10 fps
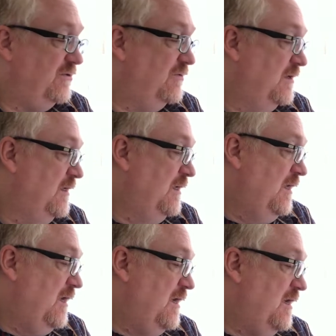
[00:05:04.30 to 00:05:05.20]
2.
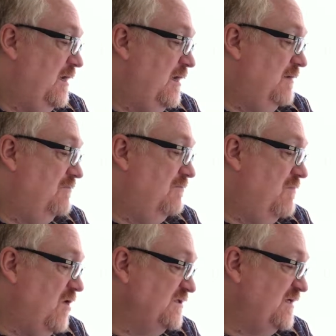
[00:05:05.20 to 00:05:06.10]

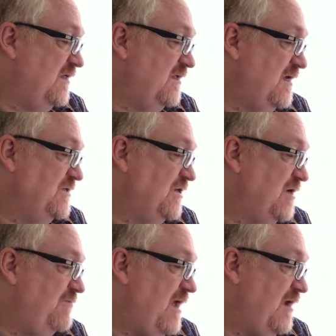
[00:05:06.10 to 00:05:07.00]
Most of the things you're
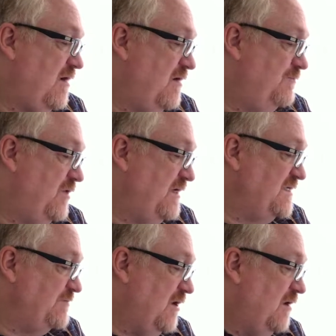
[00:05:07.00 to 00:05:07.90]
going to make are pretty
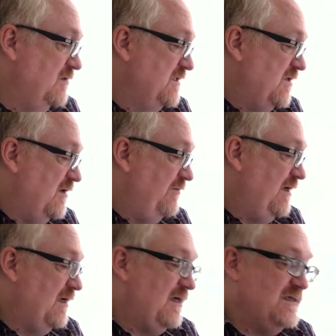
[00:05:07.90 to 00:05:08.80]
small, so I
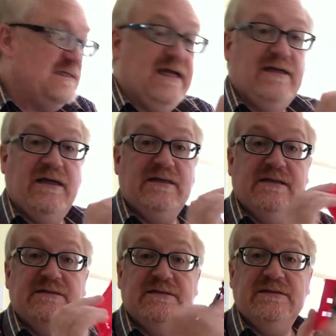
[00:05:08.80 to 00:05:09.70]
mean like a sled like
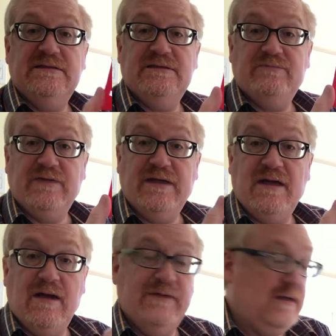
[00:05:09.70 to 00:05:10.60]
this is pretty
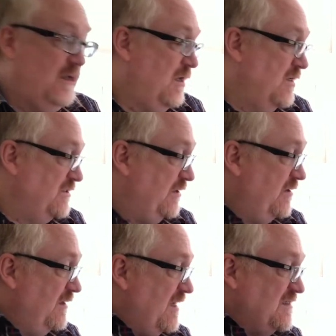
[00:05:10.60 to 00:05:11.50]
common. So you
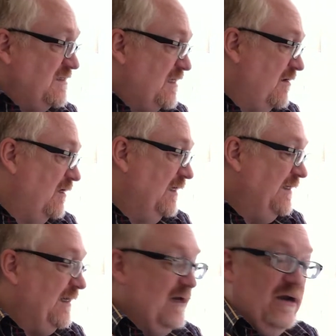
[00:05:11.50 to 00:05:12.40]
don't necessarily
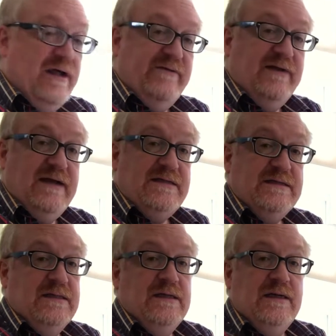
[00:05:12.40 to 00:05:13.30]
need a lot of height,
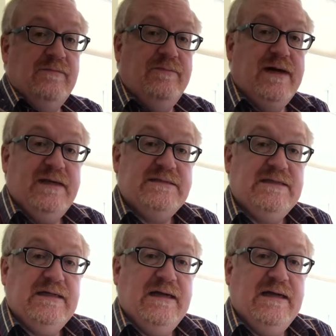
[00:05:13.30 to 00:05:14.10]
but